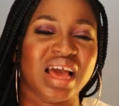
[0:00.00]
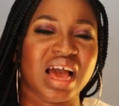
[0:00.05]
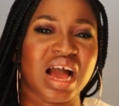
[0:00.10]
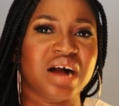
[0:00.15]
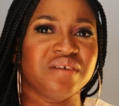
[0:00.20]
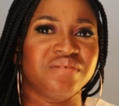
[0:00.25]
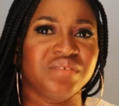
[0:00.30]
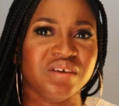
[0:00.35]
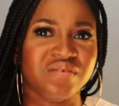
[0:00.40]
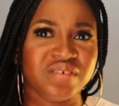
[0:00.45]
I
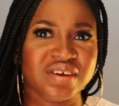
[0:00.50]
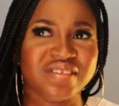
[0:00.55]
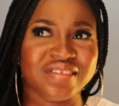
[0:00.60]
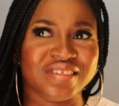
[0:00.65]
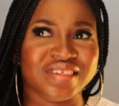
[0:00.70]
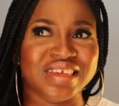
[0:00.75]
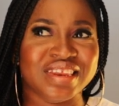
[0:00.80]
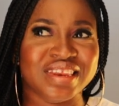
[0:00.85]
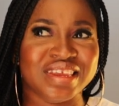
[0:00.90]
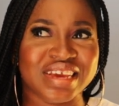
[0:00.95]
have never
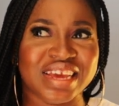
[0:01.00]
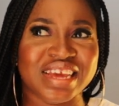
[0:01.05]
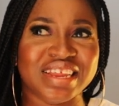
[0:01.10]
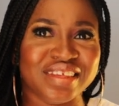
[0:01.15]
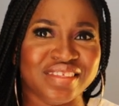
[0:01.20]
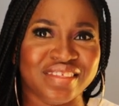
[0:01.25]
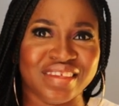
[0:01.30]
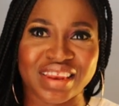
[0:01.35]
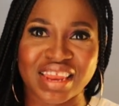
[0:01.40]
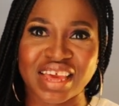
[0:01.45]
seen
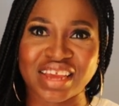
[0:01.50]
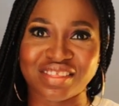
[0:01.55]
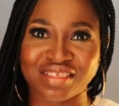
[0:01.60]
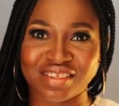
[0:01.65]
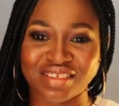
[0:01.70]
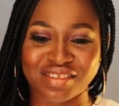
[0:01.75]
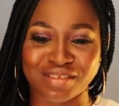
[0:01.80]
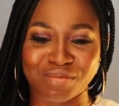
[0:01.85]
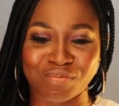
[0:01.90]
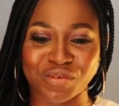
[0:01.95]
anything like
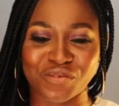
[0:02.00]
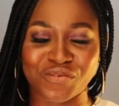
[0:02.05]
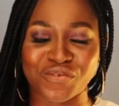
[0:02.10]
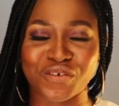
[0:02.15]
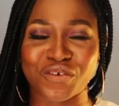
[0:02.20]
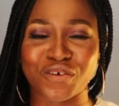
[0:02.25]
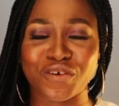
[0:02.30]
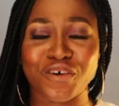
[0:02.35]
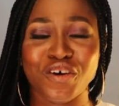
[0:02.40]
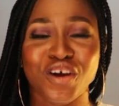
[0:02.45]
this
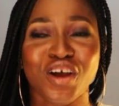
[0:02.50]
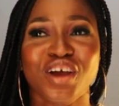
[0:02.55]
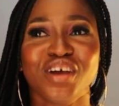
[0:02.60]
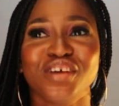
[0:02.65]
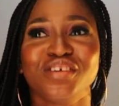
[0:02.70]
before.